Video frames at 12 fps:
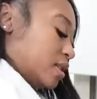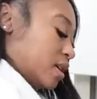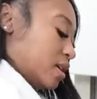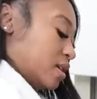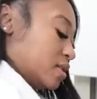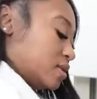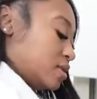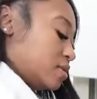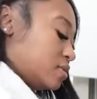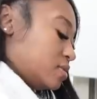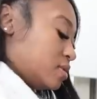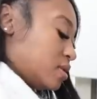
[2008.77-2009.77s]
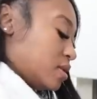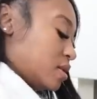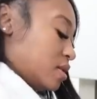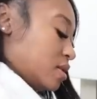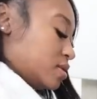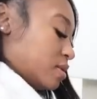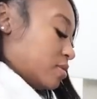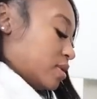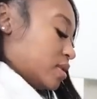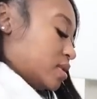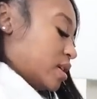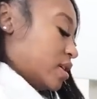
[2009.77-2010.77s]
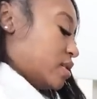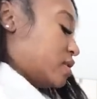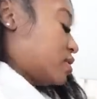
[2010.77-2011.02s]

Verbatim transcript: the end too. So I'm gonna take